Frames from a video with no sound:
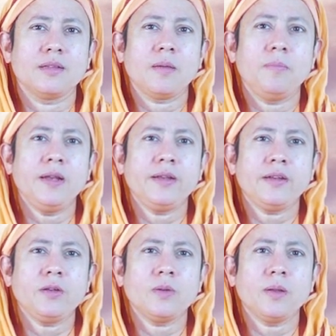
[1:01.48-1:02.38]
the
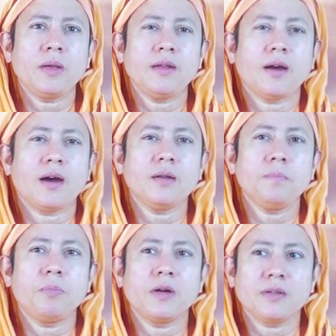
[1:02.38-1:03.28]
ability to remain
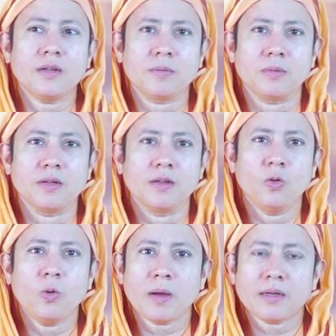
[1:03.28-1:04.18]
unperturbed
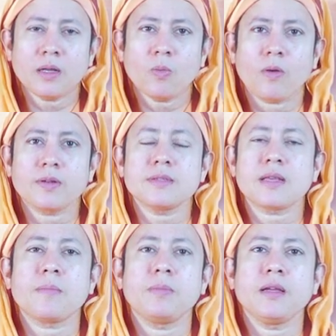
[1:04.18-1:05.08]
no matter what is
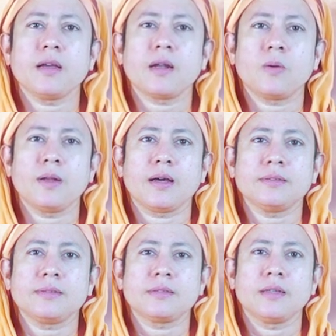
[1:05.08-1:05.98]
happening around
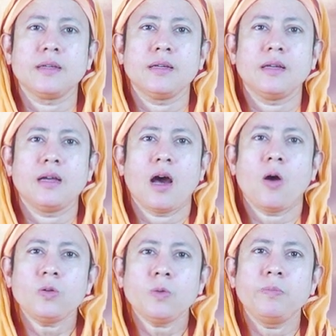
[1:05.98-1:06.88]
us,
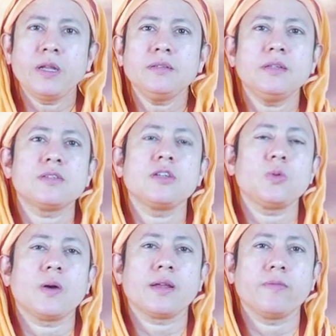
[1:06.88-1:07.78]
how to bring this
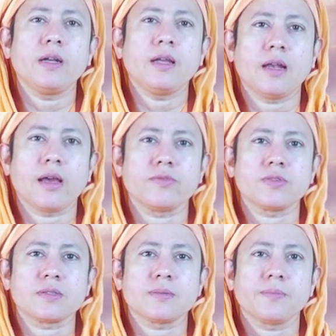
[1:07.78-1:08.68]
into our everyday
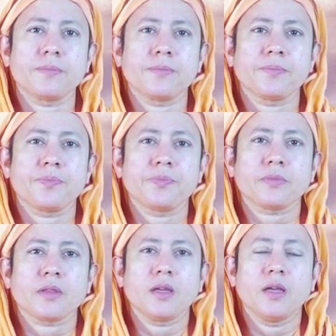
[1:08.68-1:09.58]
lives.
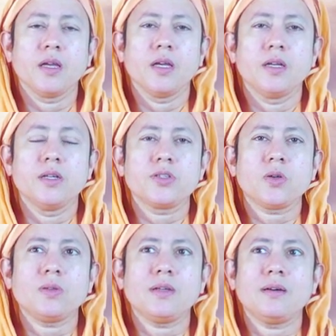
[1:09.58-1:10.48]

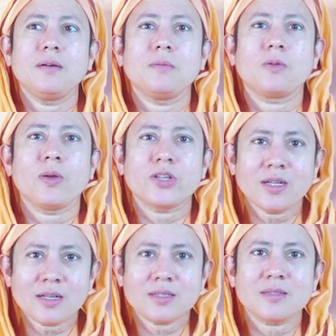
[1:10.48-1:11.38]
So the
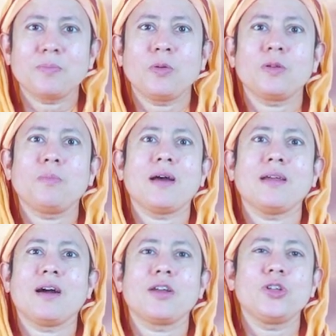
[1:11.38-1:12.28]
question is put
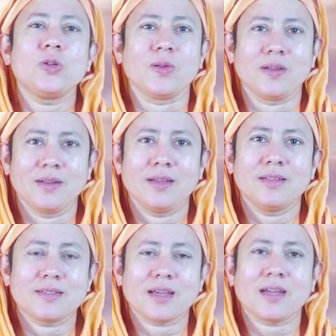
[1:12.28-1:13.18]
by Arjun in
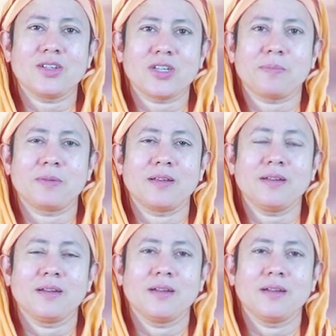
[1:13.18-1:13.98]
the second chapter.